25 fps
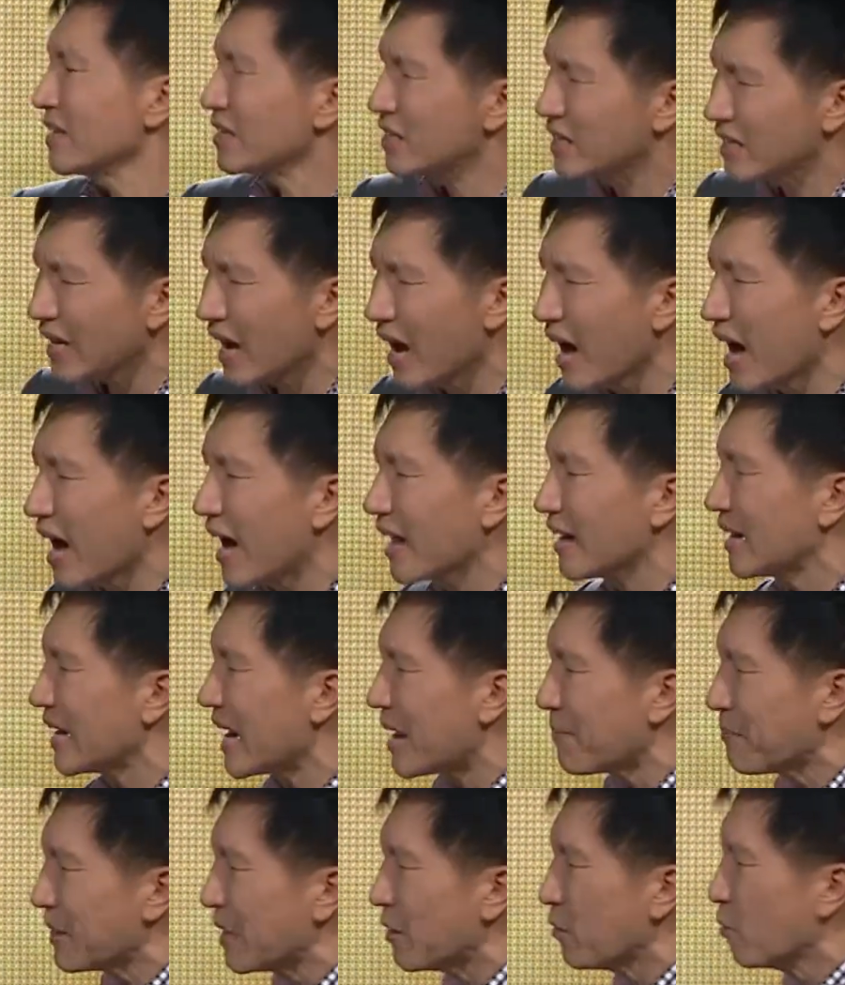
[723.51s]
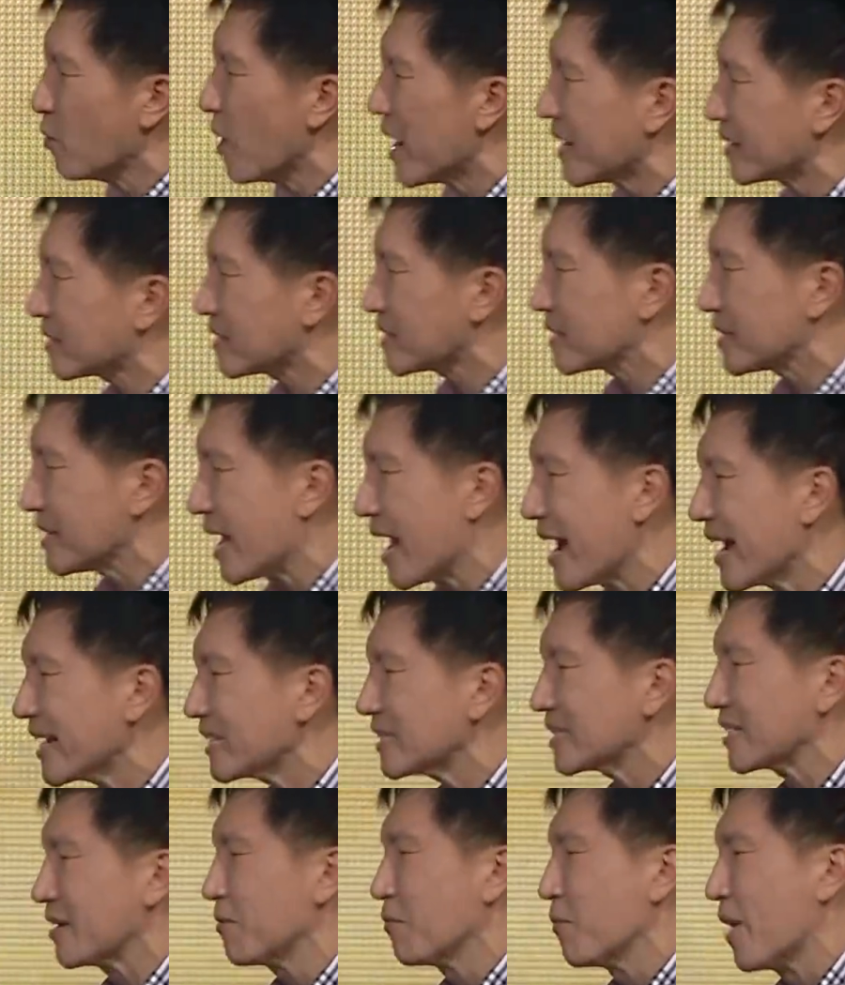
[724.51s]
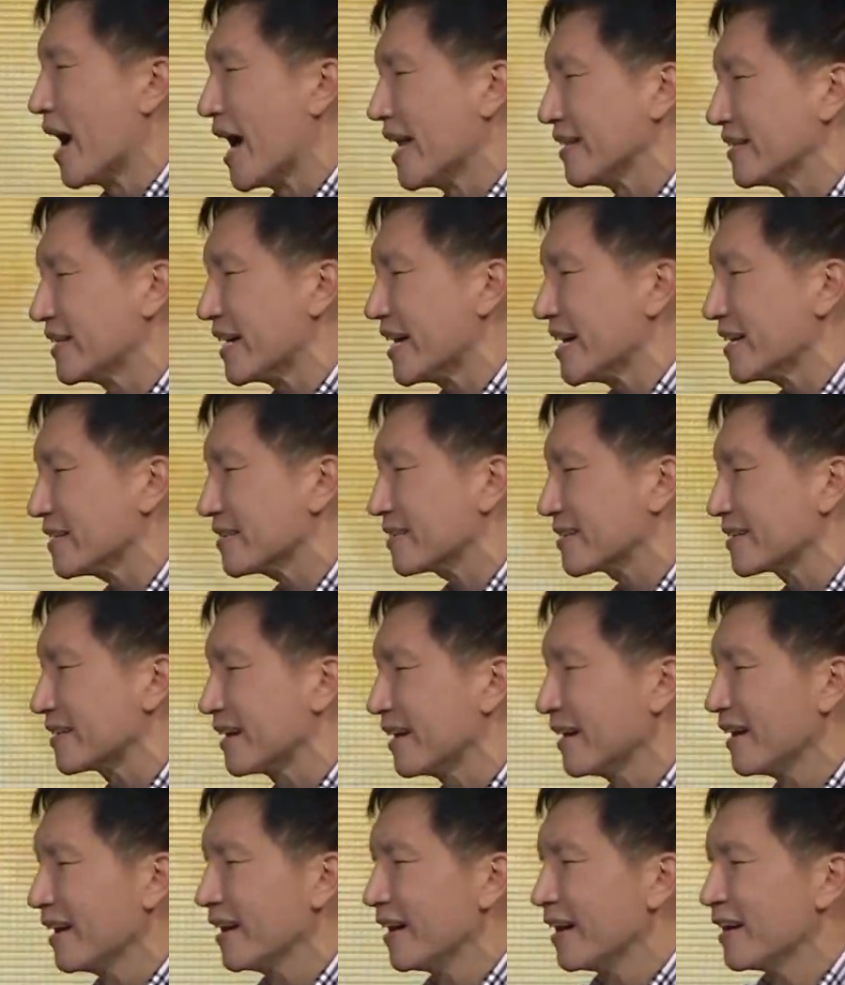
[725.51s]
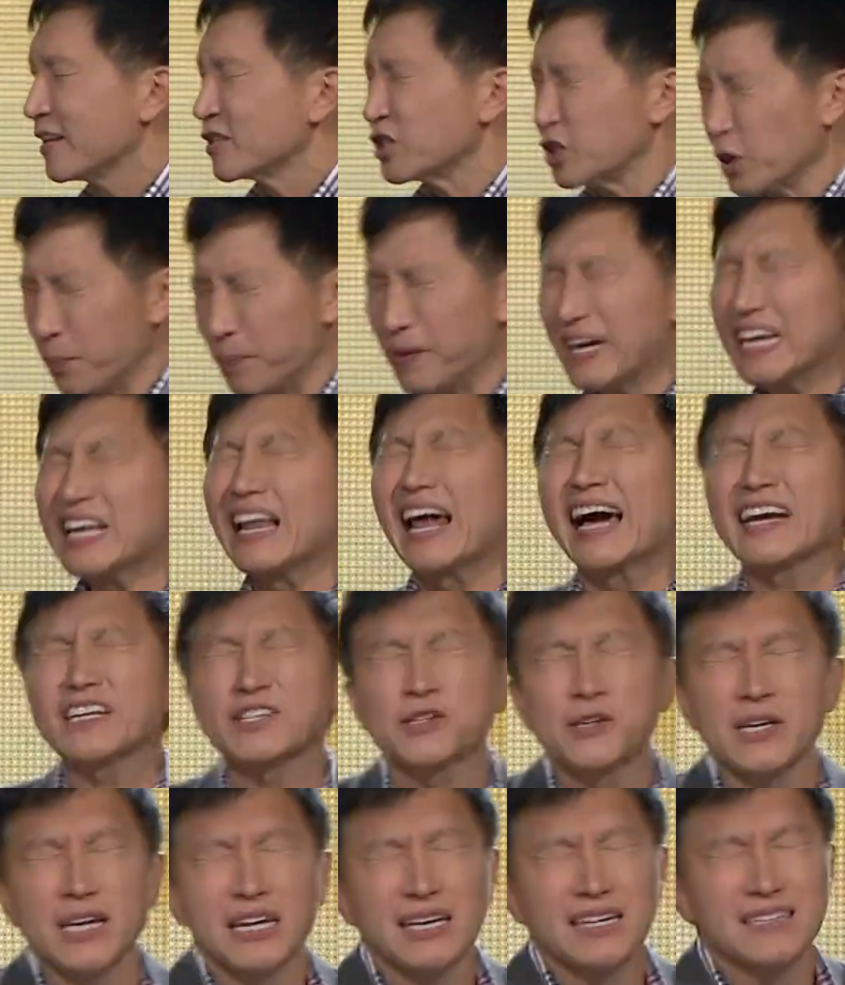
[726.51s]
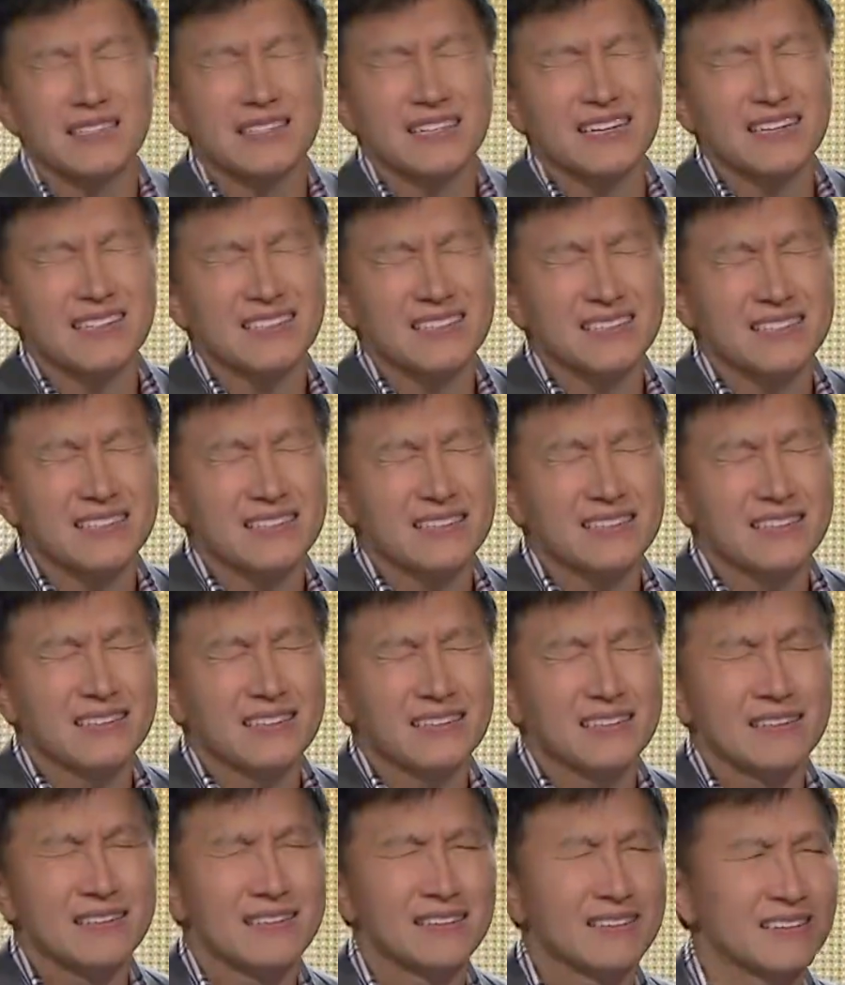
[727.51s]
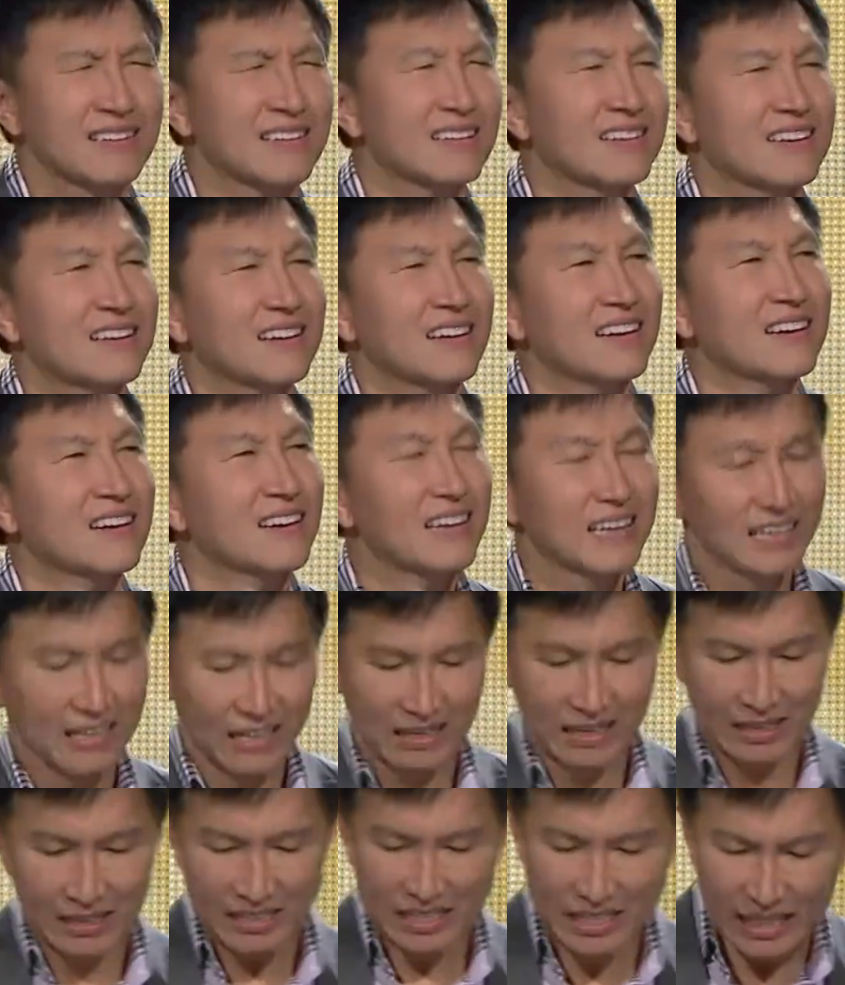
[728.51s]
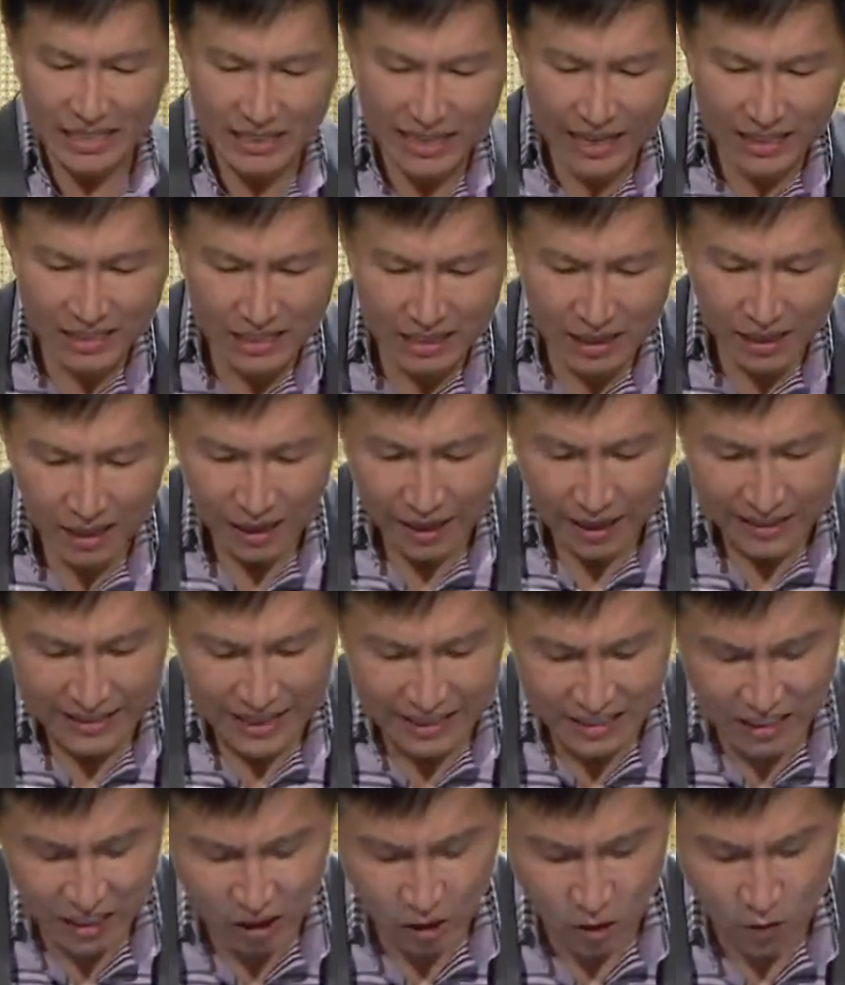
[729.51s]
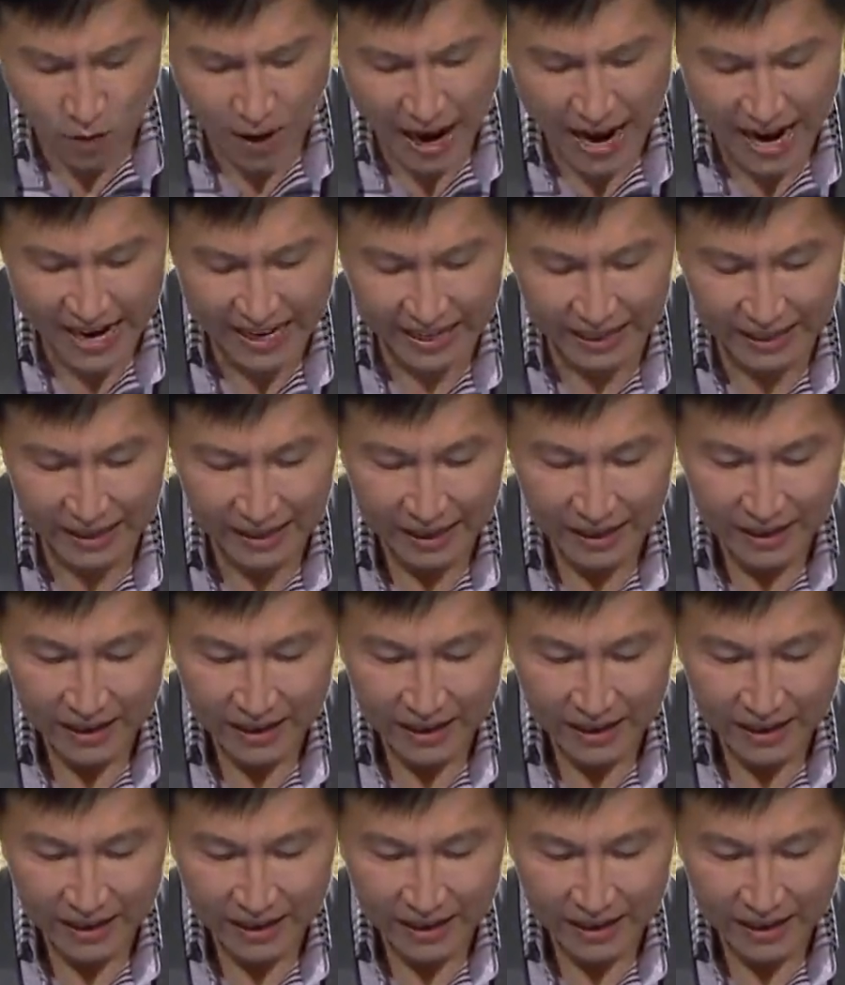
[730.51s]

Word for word: God, let me work signs and wonders to be like Jesus. See, there's a, there's a crying.